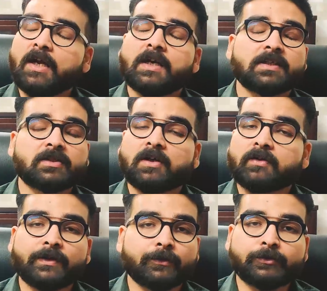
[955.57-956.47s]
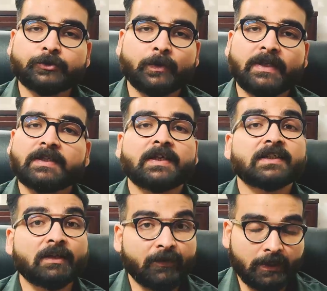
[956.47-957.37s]
It is not going to show
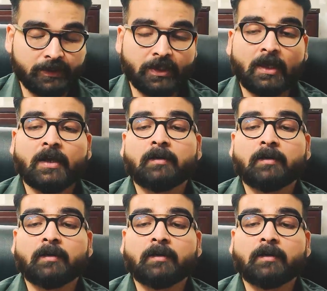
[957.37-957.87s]
anything different.